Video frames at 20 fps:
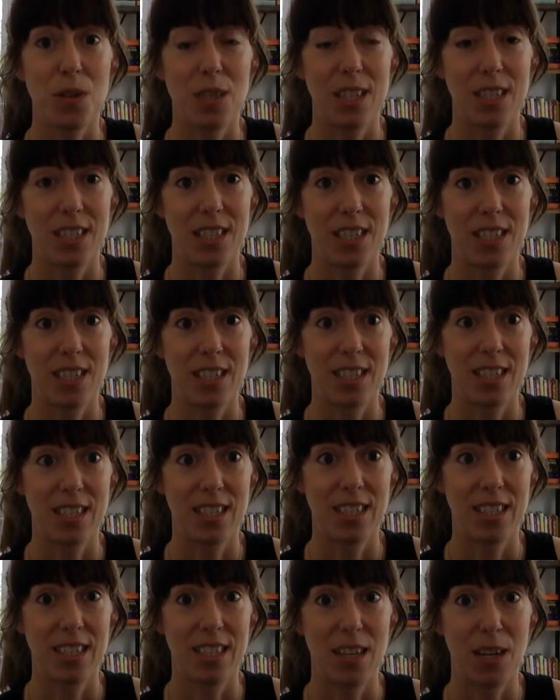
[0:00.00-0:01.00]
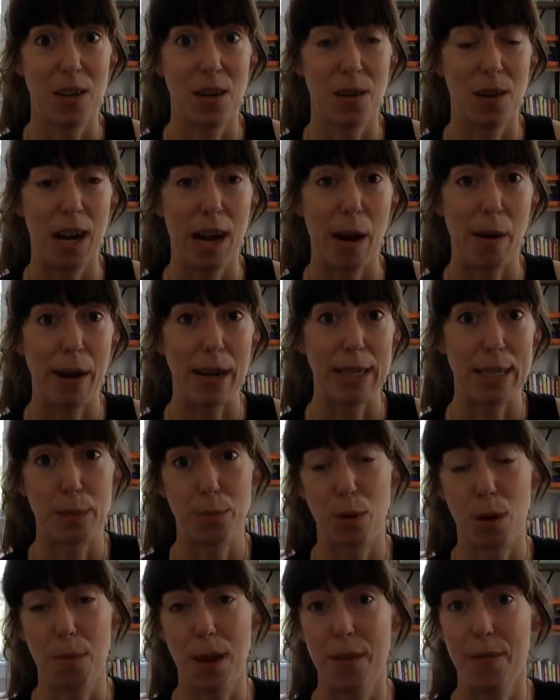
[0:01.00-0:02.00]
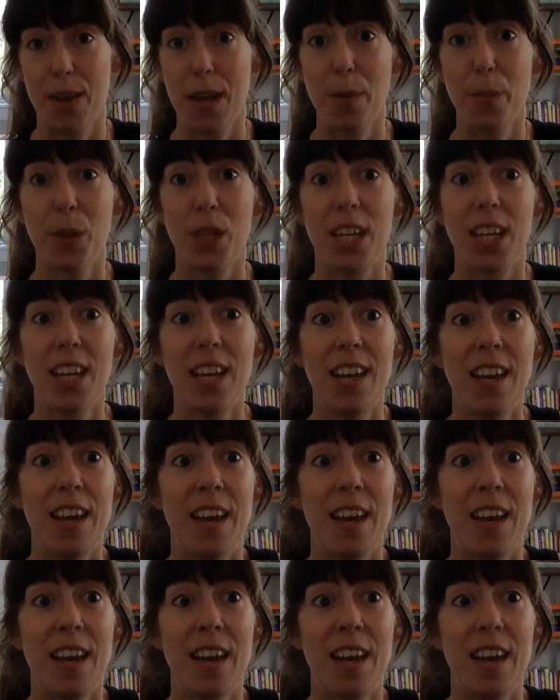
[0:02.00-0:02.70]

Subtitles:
This is, how I support my family."